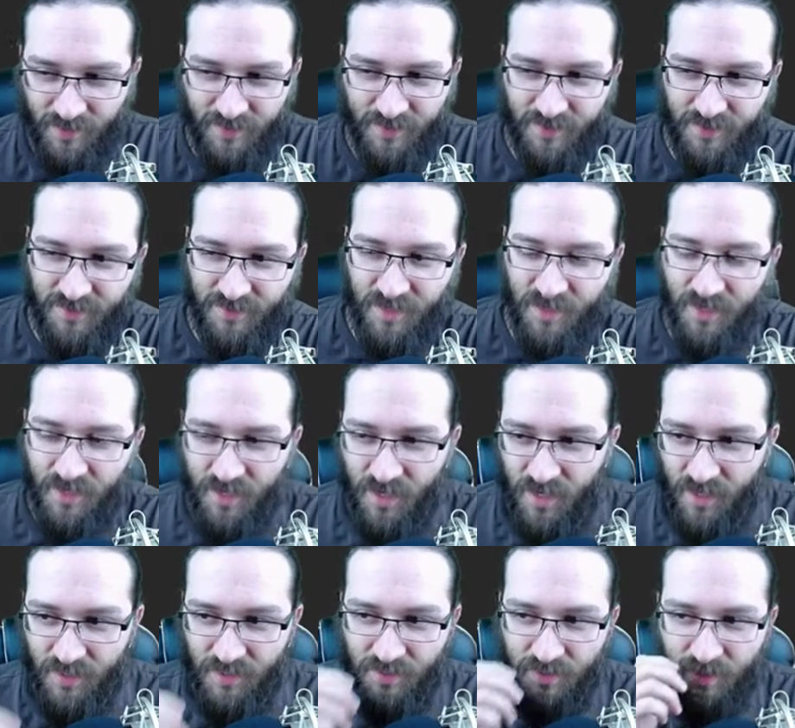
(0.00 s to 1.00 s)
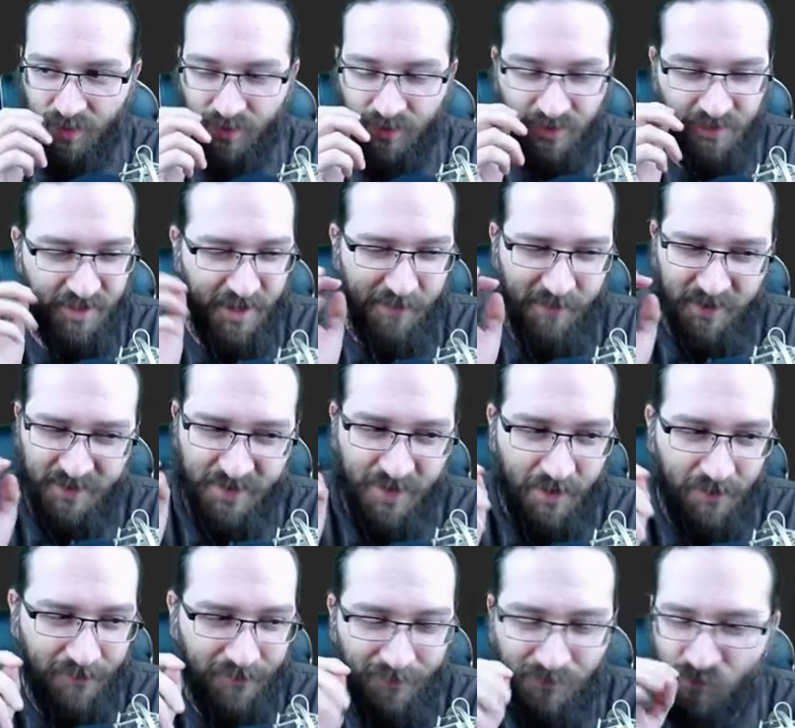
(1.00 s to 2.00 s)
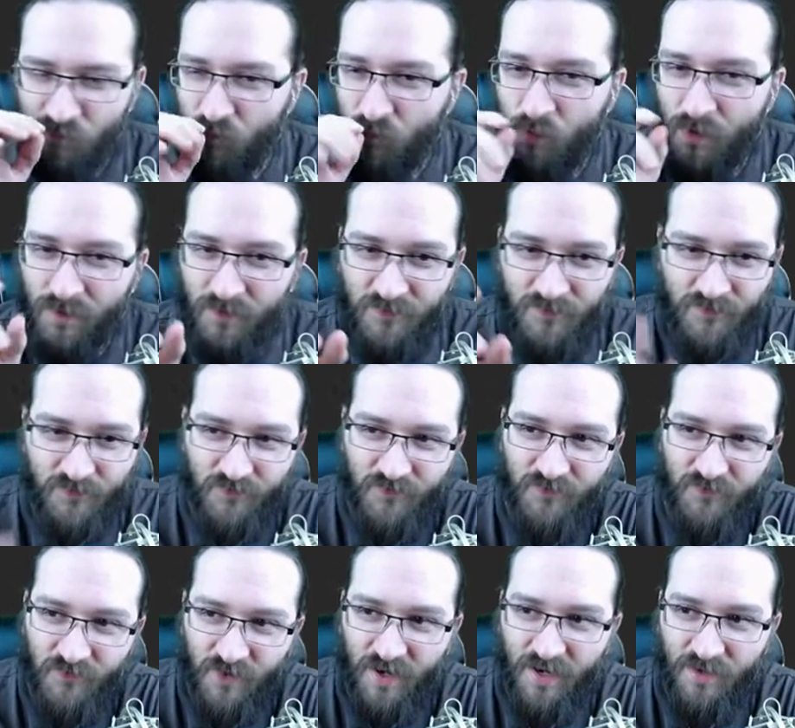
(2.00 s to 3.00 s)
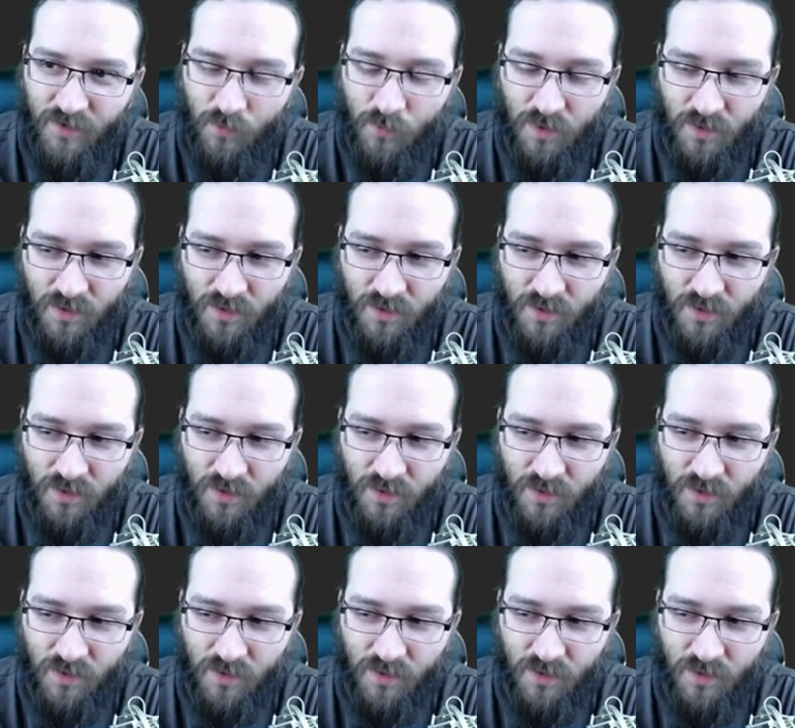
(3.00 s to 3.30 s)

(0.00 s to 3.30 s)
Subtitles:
think I understand myself. We'll find